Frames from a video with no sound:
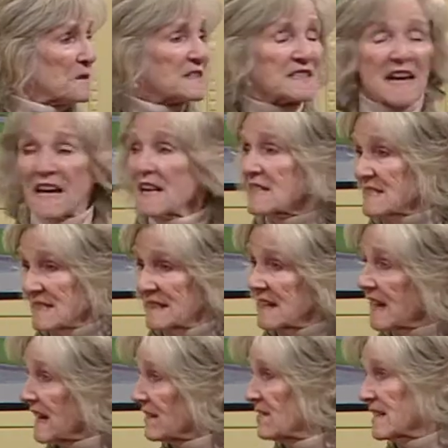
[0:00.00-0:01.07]
stays. And
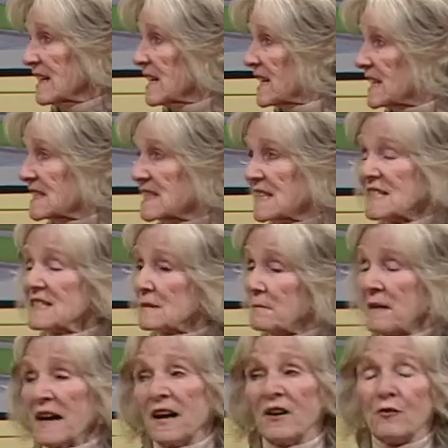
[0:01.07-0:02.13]
I think it doesn't
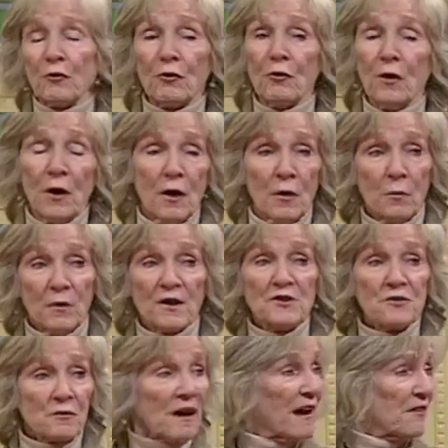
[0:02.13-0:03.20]
matter
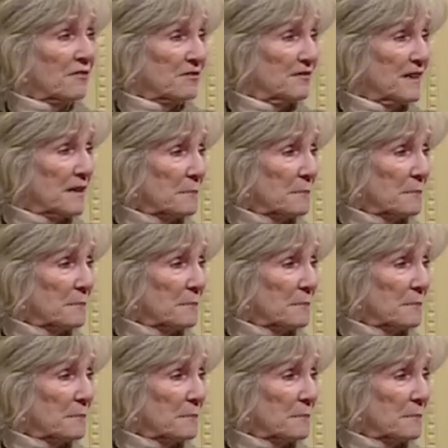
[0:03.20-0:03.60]
what your ethnic